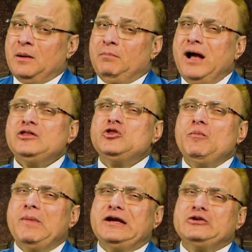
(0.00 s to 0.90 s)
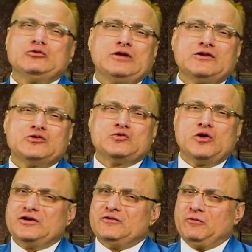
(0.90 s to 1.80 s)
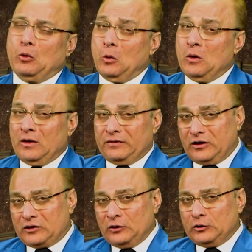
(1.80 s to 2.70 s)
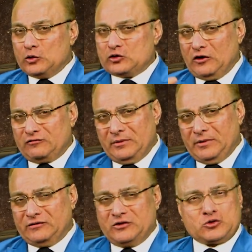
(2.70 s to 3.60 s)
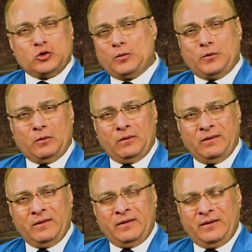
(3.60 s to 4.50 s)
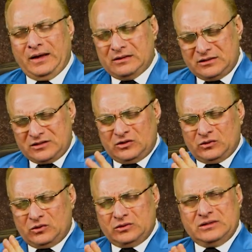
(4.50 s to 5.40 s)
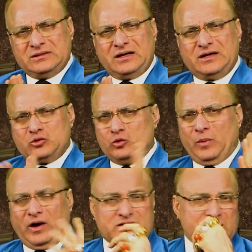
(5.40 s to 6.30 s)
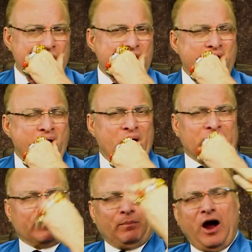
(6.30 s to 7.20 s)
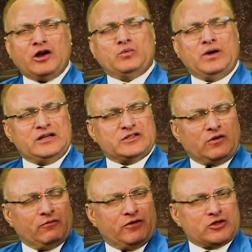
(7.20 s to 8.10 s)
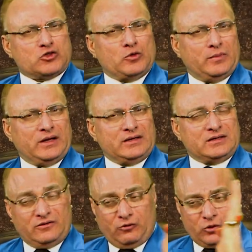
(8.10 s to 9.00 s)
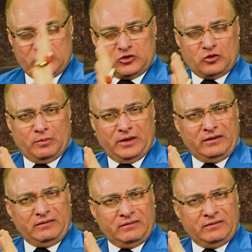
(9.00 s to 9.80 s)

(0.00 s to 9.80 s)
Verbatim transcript: Month of May 2024, the conclusion of the month for Scorpio. In this conclusion, there are two parts. The part one is from 1st of May till 14th of May.